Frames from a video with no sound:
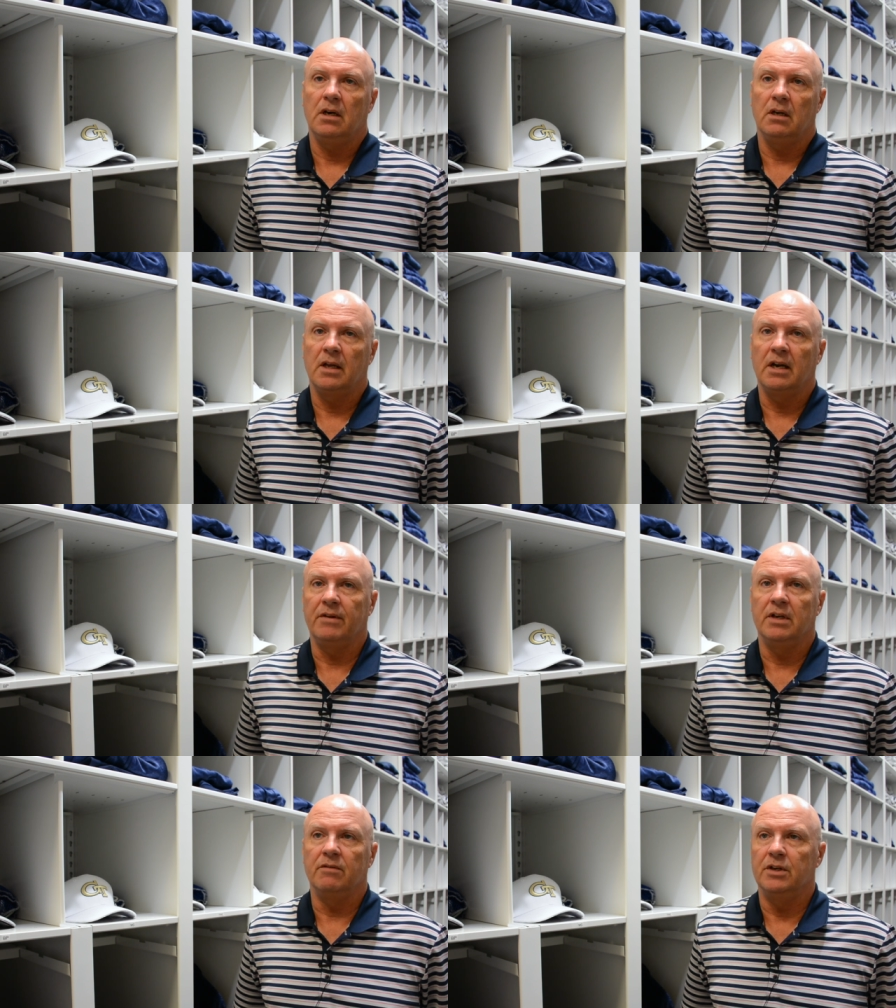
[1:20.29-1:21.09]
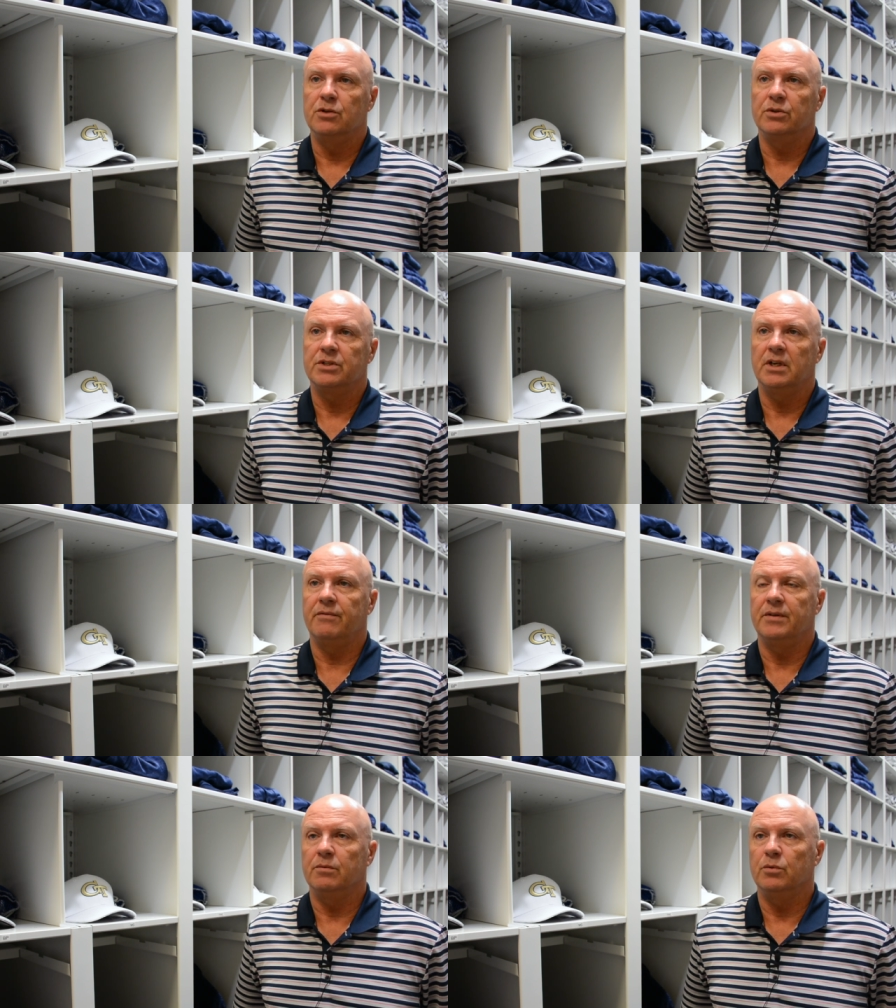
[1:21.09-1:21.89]
uh, a lot of individual
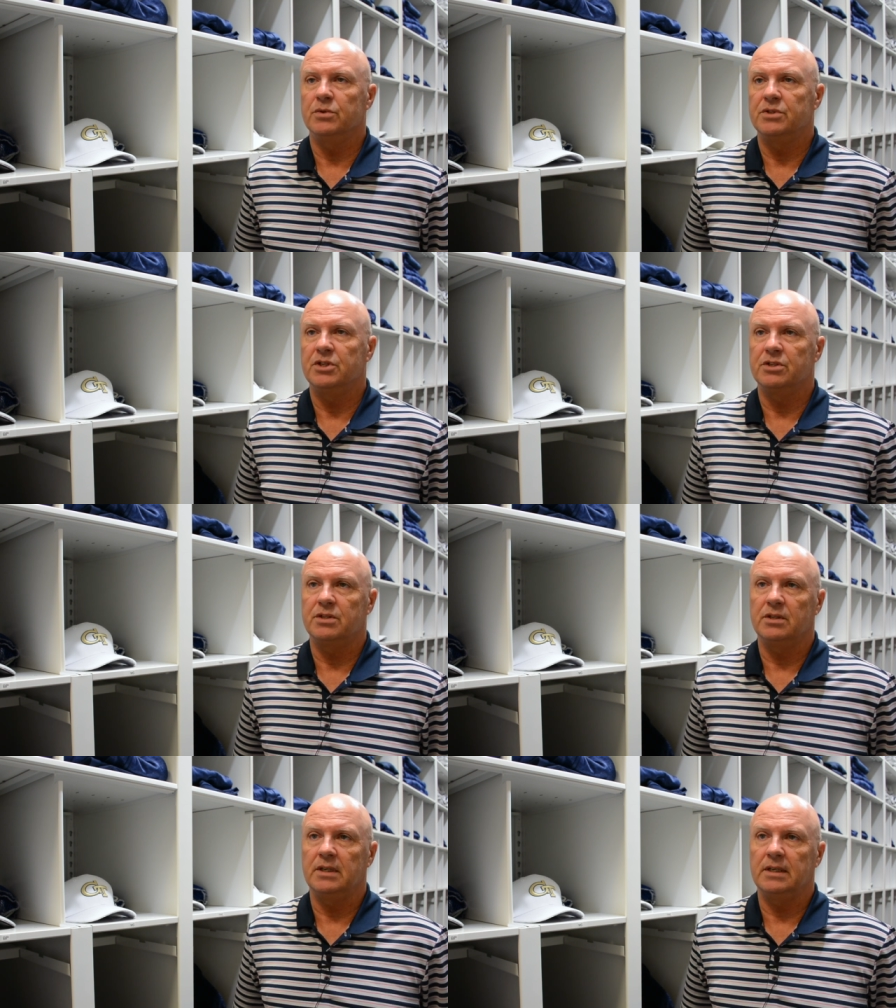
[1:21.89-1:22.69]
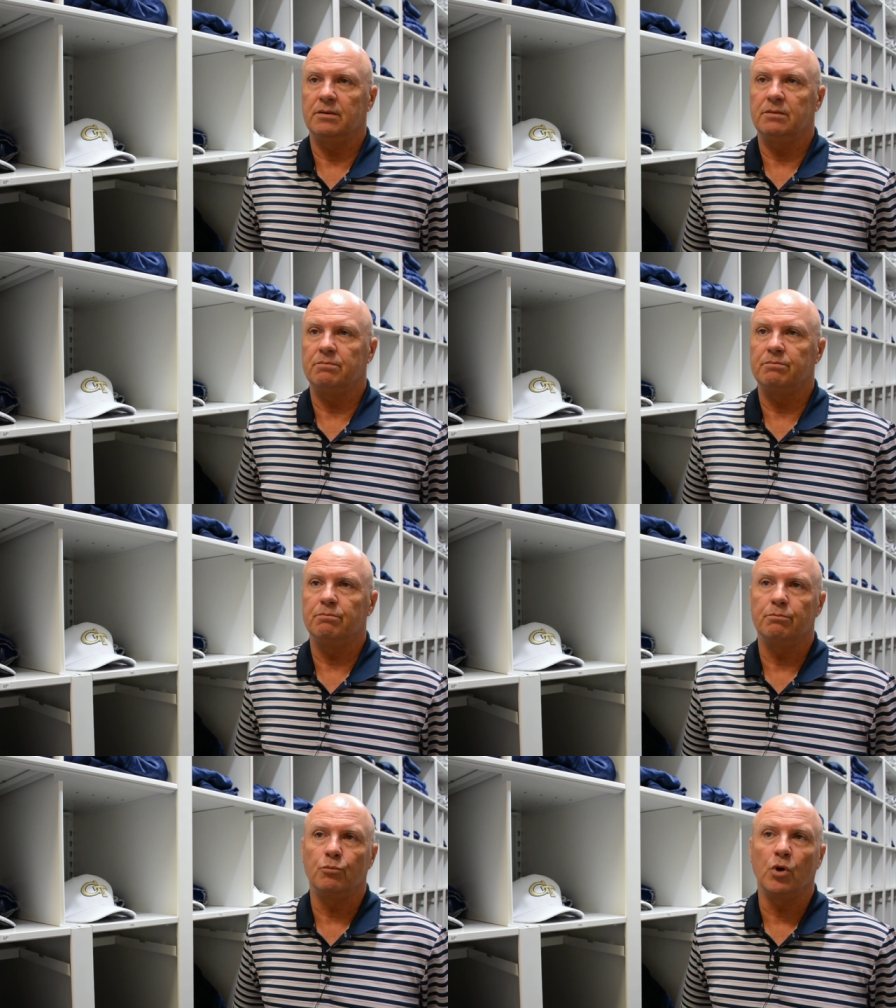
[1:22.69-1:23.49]
stuff that was just uh,
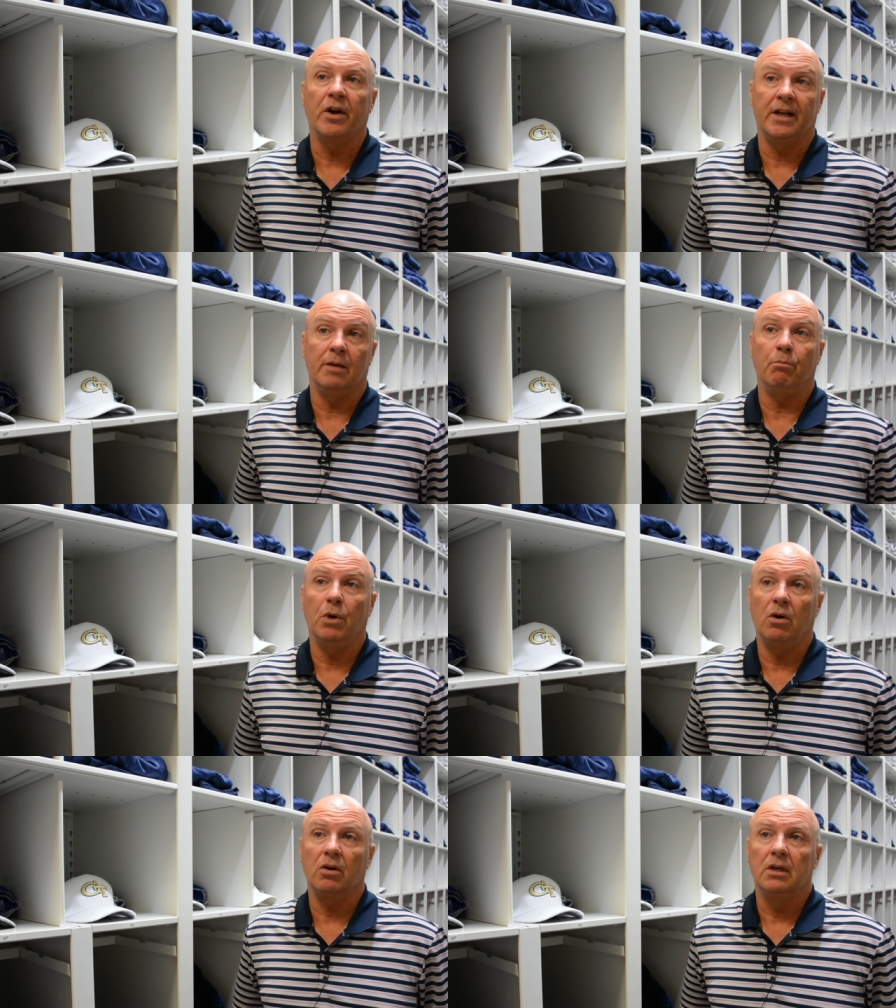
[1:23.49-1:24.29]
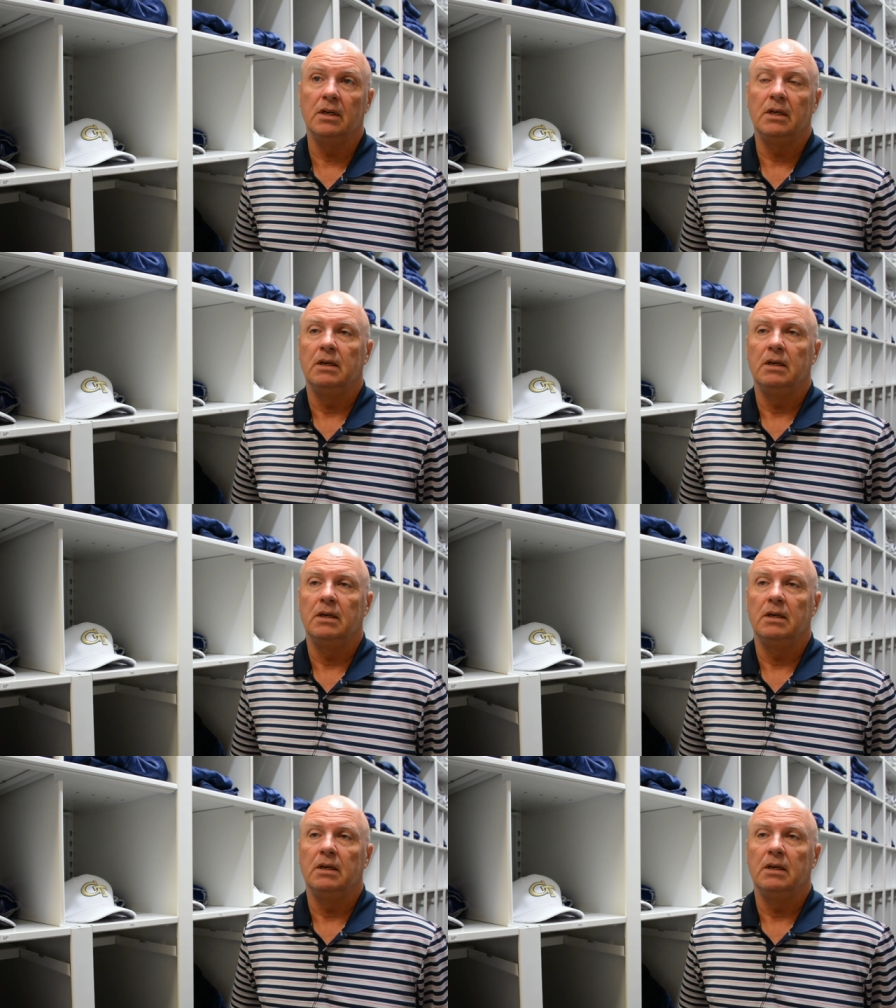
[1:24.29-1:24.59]
brought in in bulk.